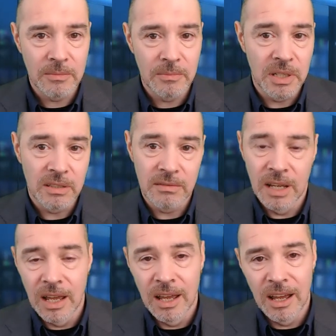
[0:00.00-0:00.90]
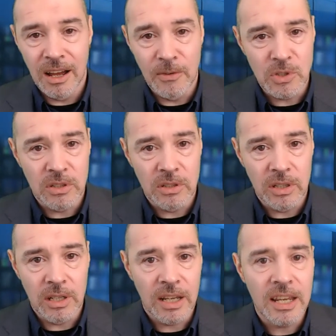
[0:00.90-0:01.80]
But I've also
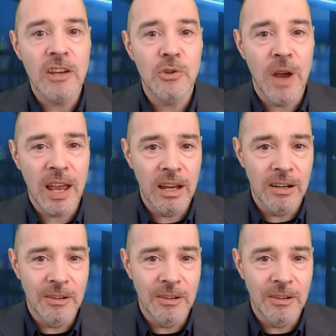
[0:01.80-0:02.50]
got a casual hangout